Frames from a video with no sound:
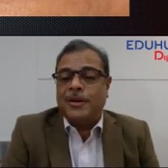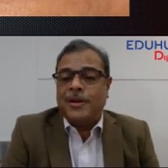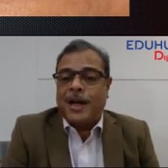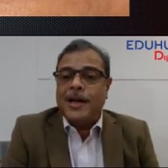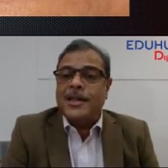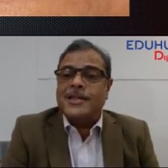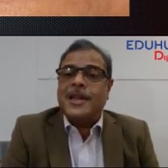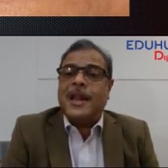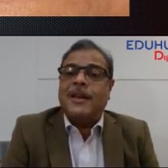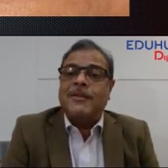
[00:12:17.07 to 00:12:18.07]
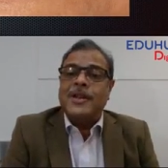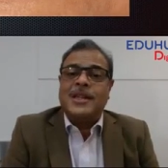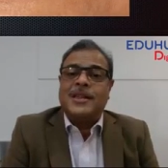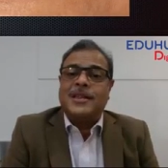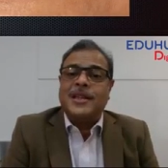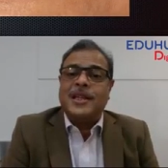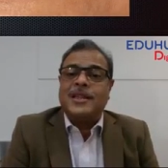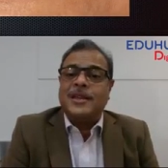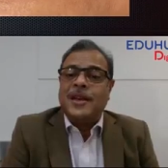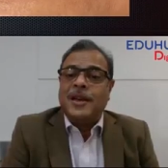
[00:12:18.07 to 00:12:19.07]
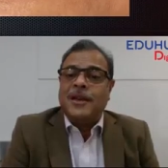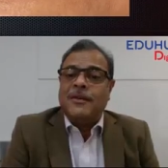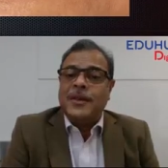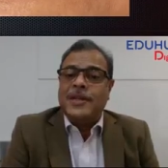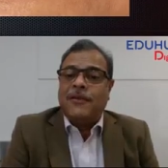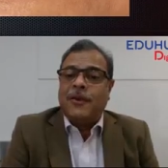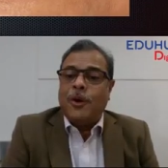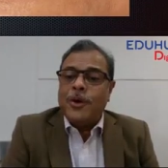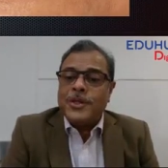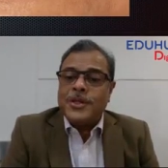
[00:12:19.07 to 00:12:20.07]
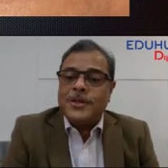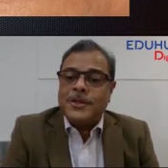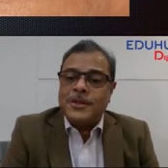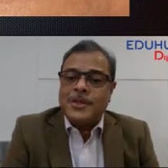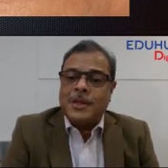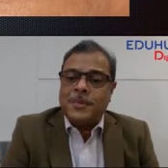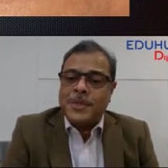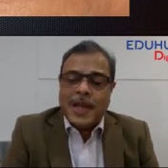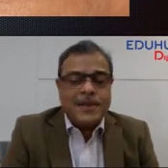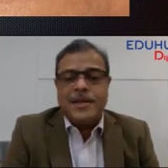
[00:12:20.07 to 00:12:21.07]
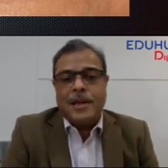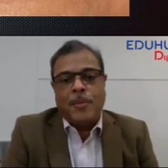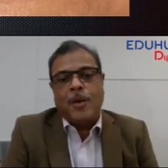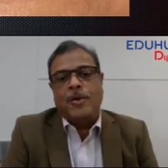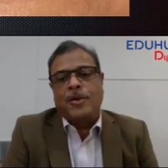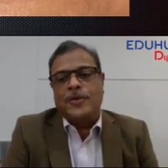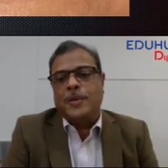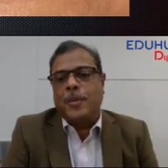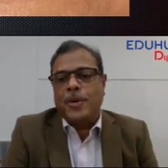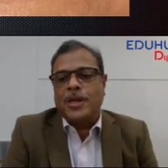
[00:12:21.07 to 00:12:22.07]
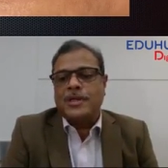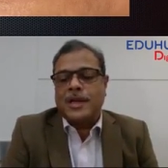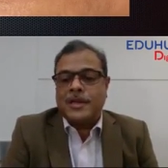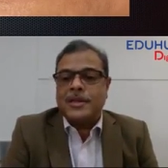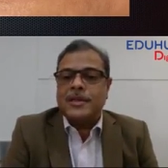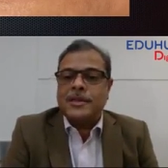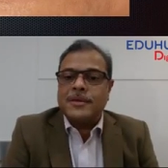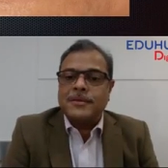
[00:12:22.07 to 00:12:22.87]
Understand which are the teeth which have lost substantial amount of supporting structures.